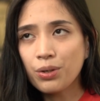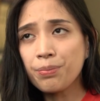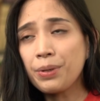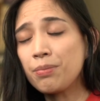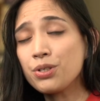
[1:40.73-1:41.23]
or
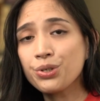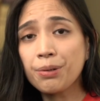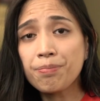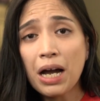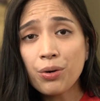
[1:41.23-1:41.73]
maybe during
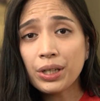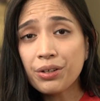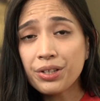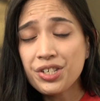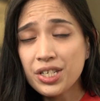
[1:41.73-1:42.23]
power
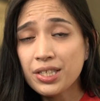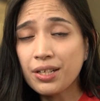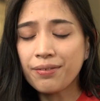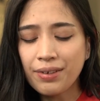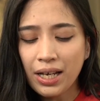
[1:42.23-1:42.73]
outages.
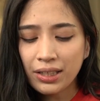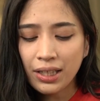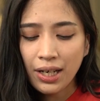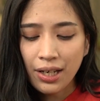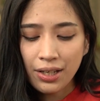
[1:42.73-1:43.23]
In fact,
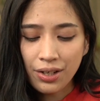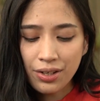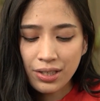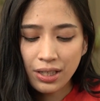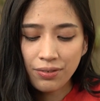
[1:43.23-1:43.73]
there's
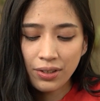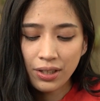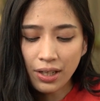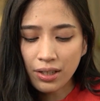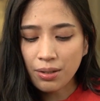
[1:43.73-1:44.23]
even an